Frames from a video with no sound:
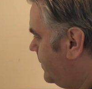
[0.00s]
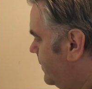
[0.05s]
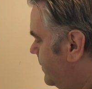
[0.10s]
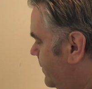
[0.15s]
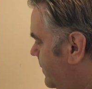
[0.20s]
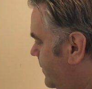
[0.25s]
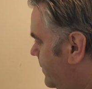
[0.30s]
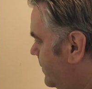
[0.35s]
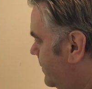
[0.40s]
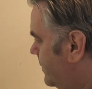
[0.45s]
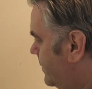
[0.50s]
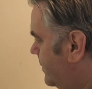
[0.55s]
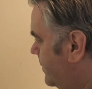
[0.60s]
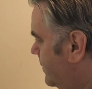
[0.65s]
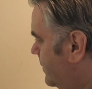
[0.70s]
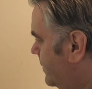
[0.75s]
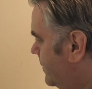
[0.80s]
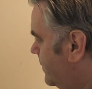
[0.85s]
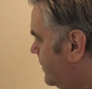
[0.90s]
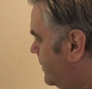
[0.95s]

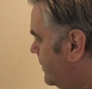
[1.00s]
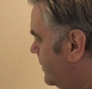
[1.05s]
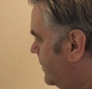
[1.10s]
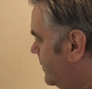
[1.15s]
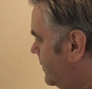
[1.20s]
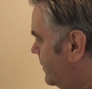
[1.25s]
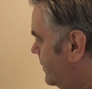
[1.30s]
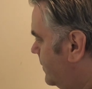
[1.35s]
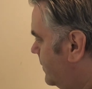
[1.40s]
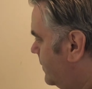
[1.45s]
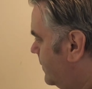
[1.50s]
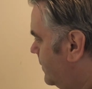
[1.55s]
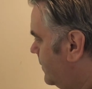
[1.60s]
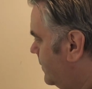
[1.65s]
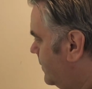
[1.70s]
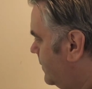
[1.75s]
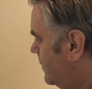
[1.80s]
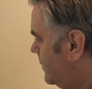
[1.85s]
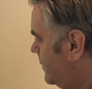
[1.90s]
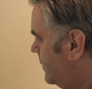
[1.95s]

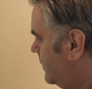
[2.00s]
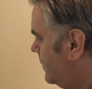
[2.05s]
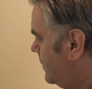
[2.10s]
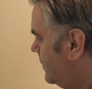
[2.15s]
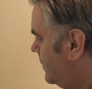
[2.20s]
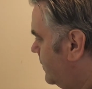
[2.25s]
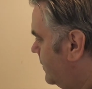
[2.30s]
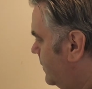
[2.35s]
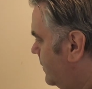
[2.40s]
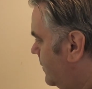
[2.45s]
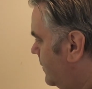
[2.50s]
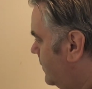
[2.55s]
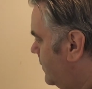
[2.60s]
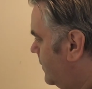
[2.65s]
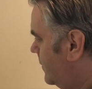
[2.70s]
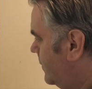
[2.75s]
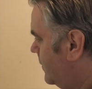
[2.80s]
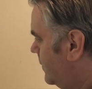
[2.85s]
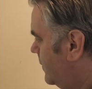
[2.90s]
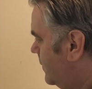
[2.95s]

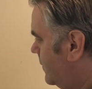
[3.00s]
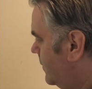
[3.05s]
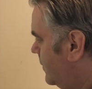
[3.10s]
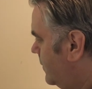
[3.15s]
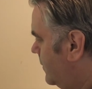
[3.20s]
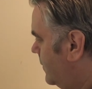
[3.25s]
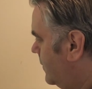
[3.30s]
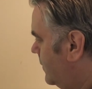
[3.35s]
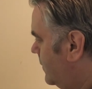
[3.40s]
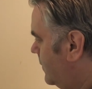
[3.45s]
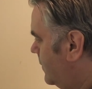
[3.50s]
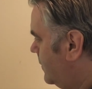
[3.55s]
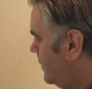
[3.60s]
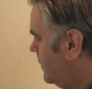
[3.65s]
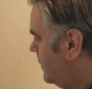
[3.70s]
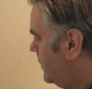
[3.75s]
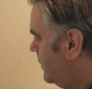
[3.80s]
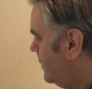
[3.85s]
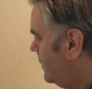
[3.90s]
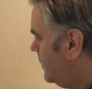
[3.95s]
No one is speaking in this clip.